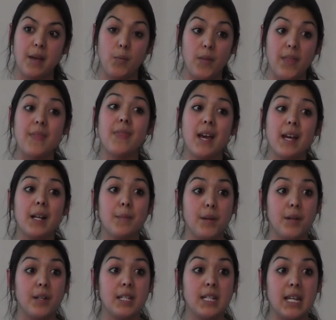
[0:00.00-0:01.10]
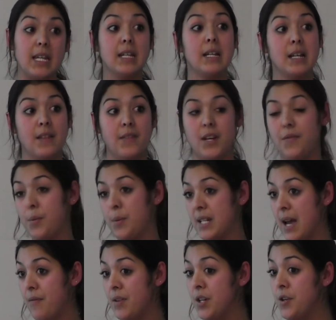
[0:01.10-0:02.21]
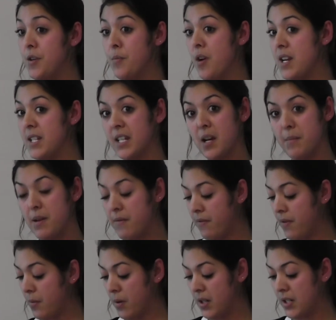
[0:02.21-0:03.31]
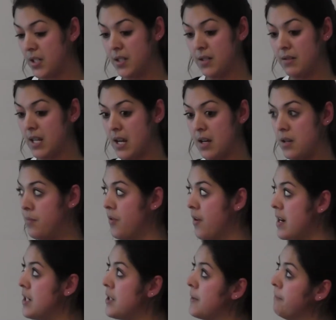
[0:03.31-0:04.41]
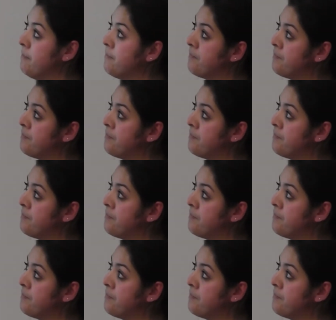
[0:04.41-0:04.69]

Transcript: within that community than if you were to have an enumerator come in for a 1 to 2 day enumeration.